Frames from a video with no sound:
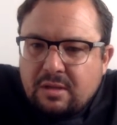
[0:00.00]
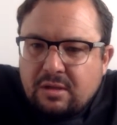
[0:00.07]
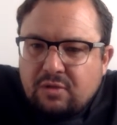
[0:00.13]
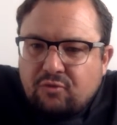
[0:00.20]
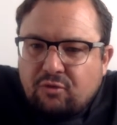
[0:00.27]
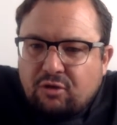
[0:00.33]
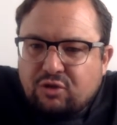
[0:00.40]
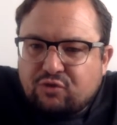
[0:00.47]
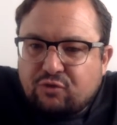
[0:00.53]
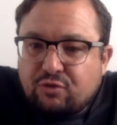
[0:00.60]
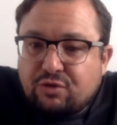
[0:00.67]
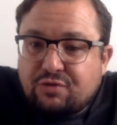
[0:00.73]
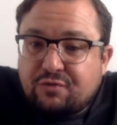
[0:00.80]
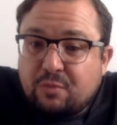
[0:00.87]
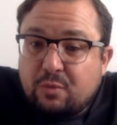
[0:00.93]

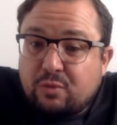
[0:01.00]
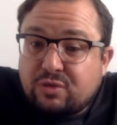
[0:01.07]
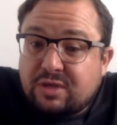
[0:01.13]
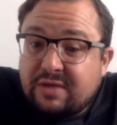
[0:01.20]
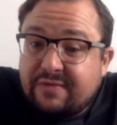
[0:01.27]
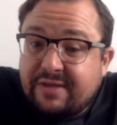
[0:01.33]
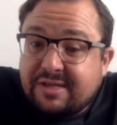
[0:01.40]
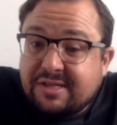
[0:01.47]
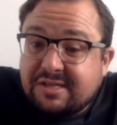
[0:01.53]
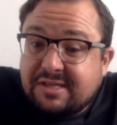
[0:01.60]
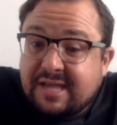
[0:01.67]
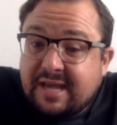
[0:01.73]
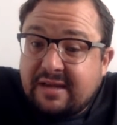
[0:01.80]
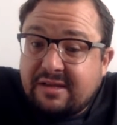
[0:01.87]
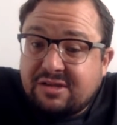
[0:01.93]
Grassroots Football TV says
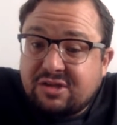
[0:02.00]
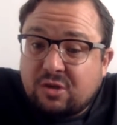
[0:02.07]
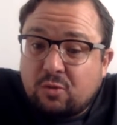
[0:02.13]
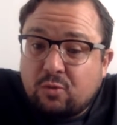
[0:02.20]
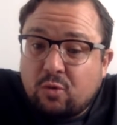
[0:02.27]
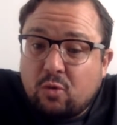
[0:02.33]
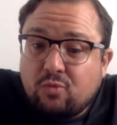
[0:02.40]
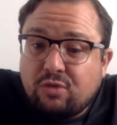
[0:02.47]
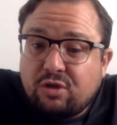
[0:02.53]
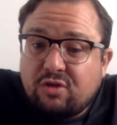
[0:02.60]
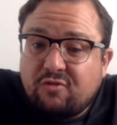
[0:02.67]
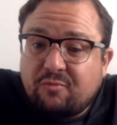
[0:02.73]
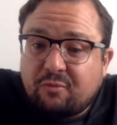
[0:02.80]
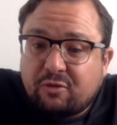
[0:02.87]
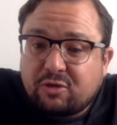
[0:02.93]
Kenny sold all the
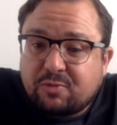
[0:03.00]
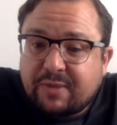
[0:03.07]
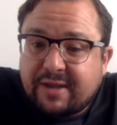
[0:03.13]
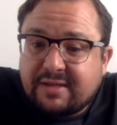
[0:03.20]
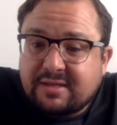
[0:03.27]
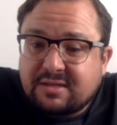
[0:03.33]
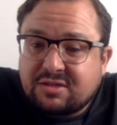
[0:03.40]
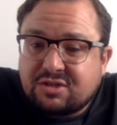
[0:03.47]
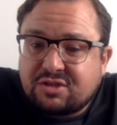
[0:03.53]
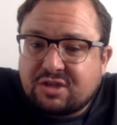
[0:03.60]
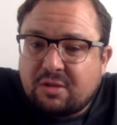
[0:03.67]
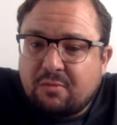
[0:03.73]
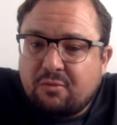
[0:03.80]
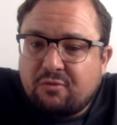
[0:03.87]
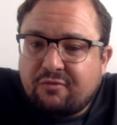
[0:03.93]
youth prospects and
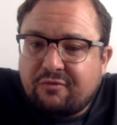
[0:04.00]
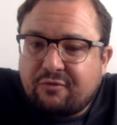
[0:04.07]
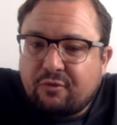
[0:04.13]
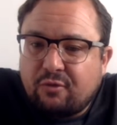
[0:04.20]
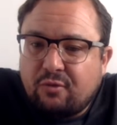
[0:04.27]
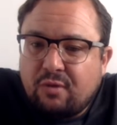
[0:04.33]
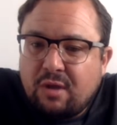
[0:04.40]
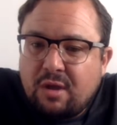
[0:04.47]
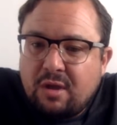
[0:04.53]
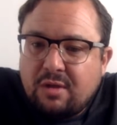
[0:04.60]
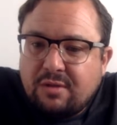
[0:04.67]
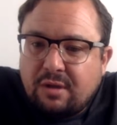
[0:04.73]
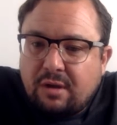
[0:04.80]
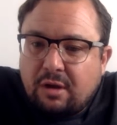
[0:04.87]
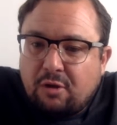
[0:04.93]
stumbled through
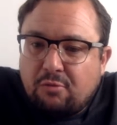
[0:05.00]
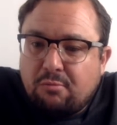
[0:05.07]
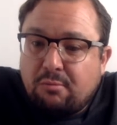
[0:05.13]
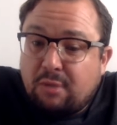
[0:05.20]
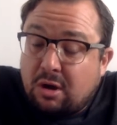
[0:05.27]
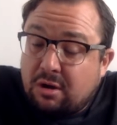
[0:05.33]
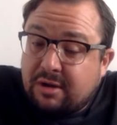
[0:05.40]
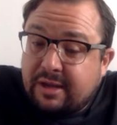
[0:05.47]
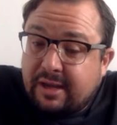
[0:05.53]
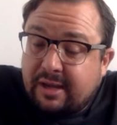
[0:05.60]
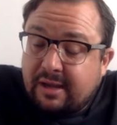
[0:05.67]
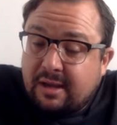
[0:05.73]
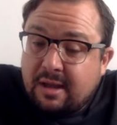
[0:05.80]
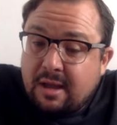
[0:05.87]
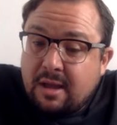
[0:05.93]
the loan
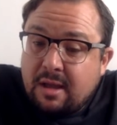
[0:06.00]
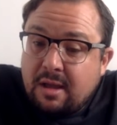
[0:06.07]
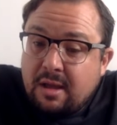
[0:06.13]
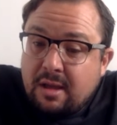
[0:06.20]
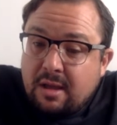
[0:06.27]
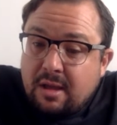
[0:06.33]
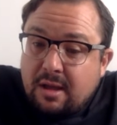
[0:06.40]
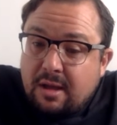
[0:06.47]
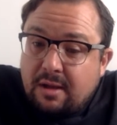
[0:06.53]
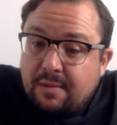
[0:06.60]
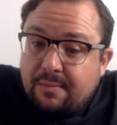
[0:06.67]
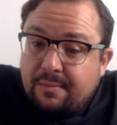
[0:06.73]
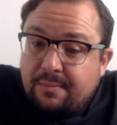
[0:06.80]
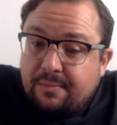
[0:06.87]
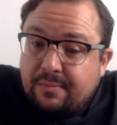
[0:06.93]
market.
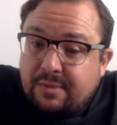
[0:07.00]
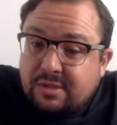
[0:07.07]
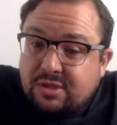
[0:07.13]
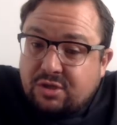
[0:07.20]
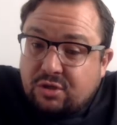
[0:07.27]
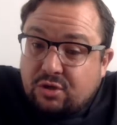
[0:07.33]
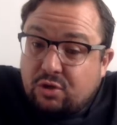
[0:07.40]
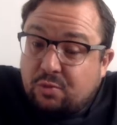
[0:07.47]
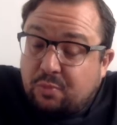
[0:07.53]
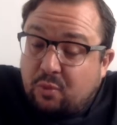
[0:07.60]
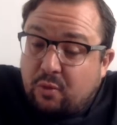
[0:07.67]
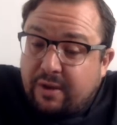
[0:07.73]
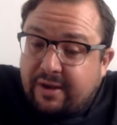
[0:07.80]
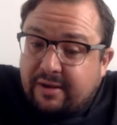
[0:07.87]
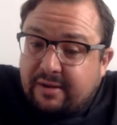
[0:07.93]
It's a good
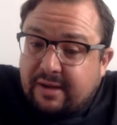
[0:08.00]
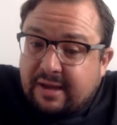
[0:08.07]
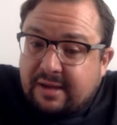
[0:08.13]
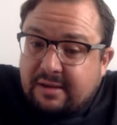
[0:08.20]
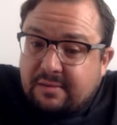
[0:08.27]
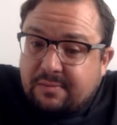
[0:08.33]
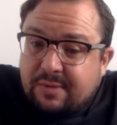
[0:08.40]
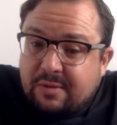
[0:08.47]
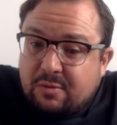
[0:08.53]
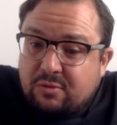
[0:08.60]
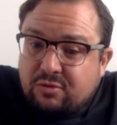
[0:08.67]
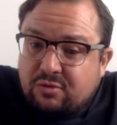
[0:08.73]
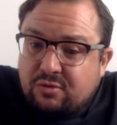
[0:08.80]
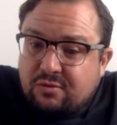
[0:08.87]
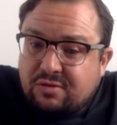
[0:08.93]
point, and people
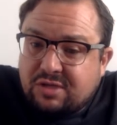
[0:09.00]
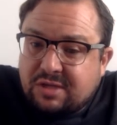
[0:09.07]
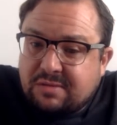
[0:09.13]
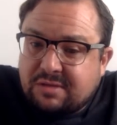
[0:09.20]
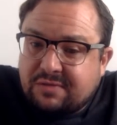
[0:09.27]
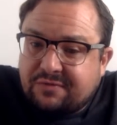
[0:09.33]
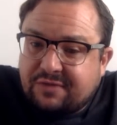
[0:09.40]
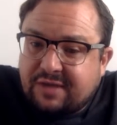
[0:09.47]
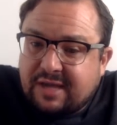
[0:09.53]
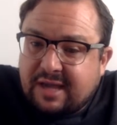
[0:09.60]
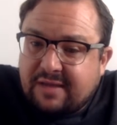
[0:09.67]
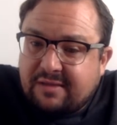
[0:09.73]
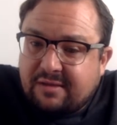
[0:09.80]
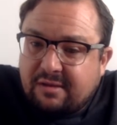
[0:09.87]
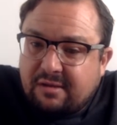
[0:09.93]
do seem to
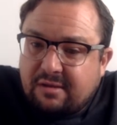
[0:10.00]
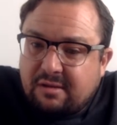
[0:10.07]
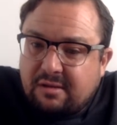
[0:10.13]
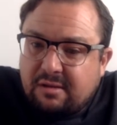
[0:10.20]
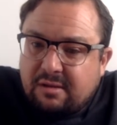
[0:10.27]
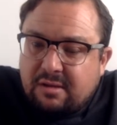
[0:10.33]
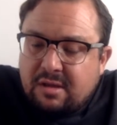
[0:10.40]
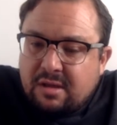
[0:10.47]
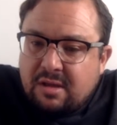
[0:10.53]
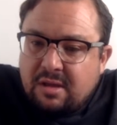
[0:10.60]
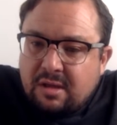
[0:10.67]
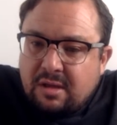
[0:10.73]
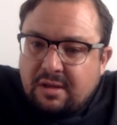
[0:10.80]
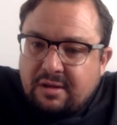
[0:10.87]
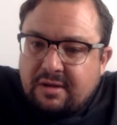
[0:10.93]
forget that
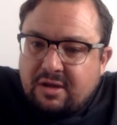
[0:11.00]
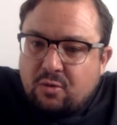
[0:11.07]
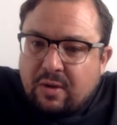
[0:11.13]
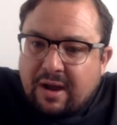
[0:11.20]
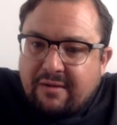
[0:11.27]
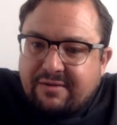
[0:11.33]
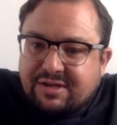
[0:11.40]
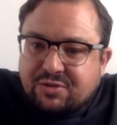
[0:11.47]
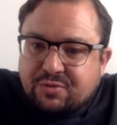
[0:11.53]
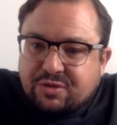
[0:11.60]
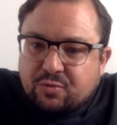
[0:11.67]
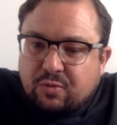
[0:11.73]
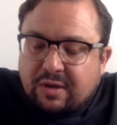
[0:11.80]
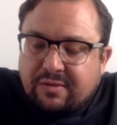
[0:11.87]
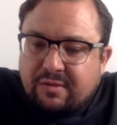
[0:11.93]
Neil Harris was the
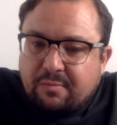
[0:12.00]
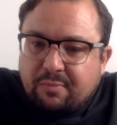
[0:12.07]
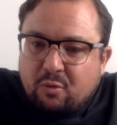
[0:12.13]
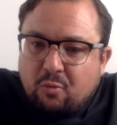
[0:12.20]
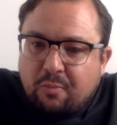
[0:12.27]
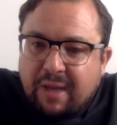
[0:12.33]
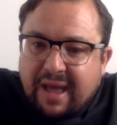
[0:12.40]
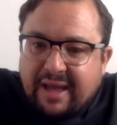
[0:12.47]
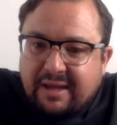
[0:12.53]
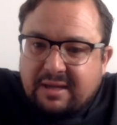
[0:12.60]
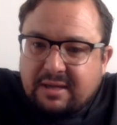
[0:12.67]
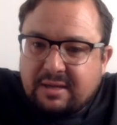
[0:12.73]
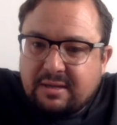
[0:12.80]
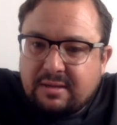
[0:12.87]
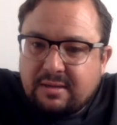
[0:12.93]
one that brought
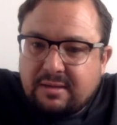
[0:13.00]
back